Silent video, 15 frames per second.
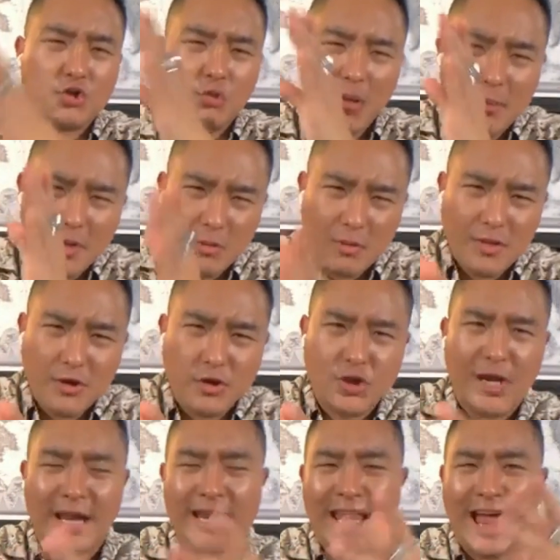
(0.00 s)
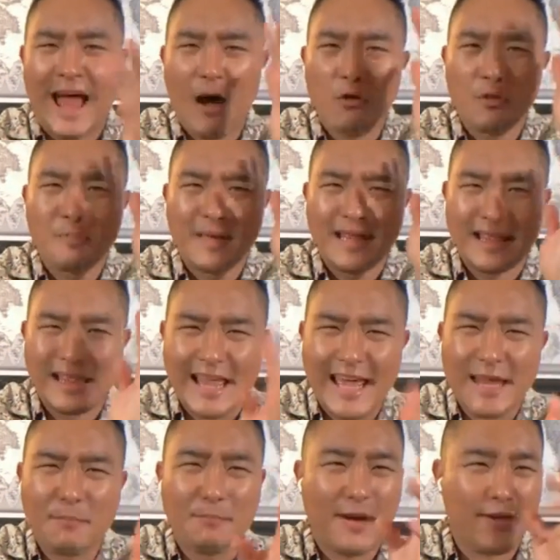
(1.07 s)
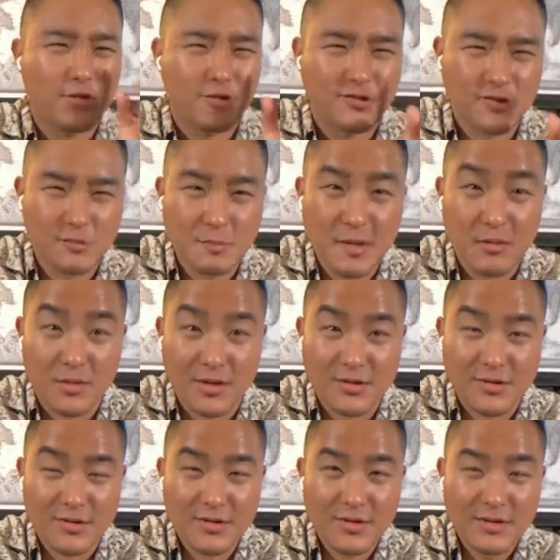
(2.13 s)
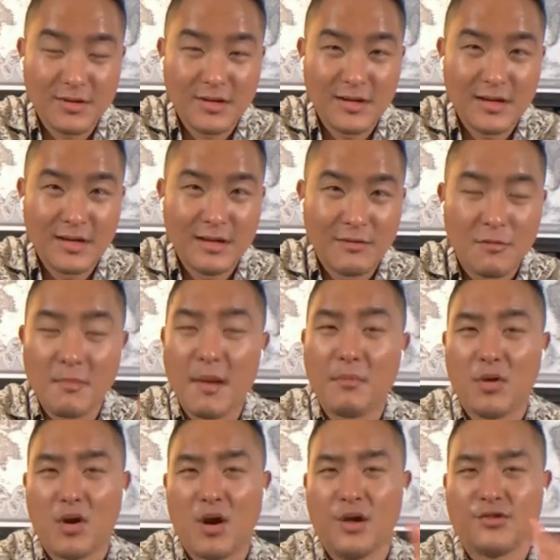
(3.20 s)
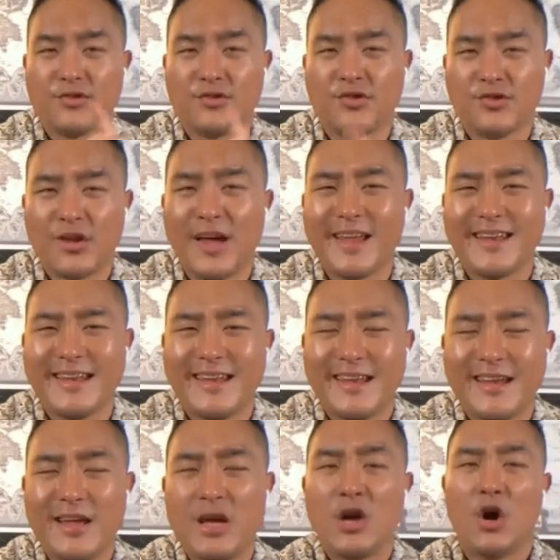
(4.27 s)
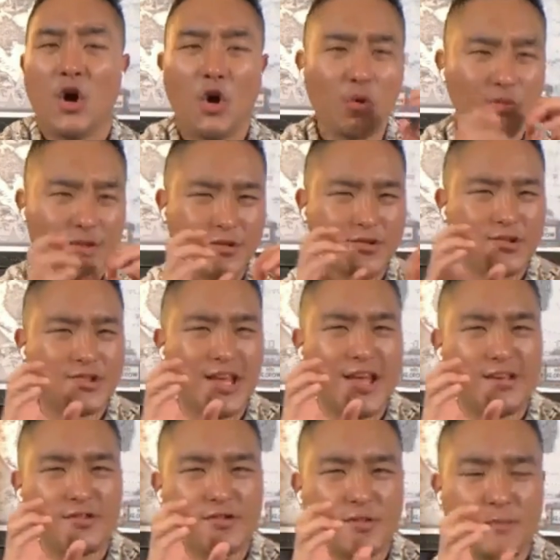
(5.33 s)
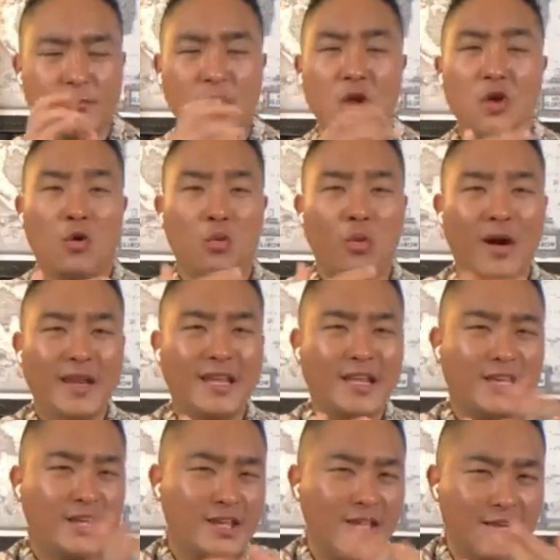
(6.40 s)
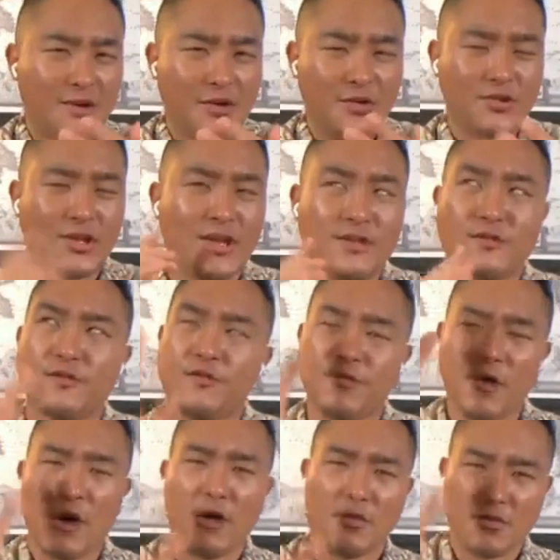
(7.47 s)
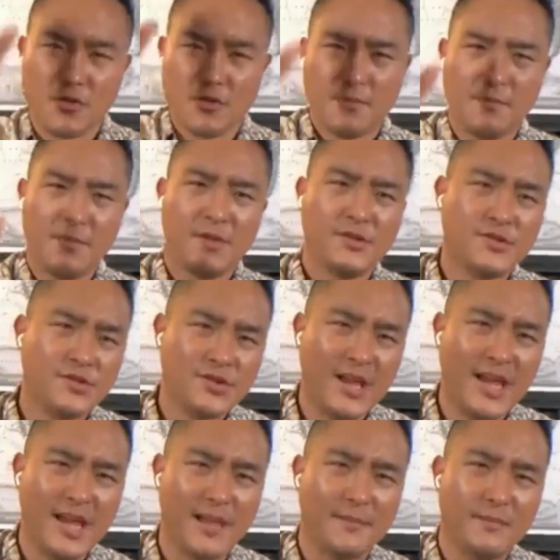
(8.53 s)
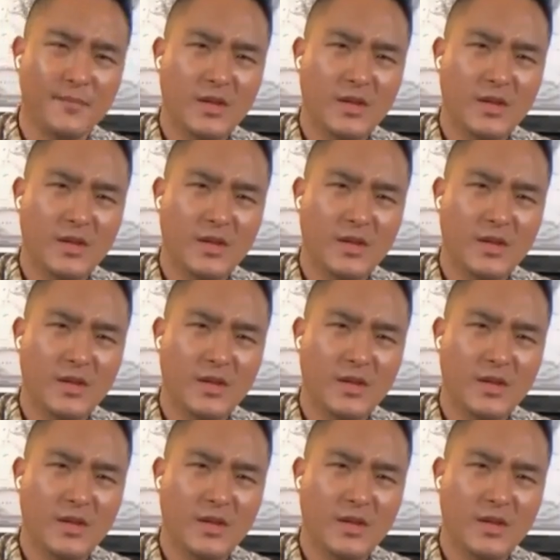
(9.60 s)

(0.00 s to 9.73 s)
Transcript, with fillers: Do you want me to wear this shirt? And I will be led by the Spirit. Remember, a son only says what he hears his father saying.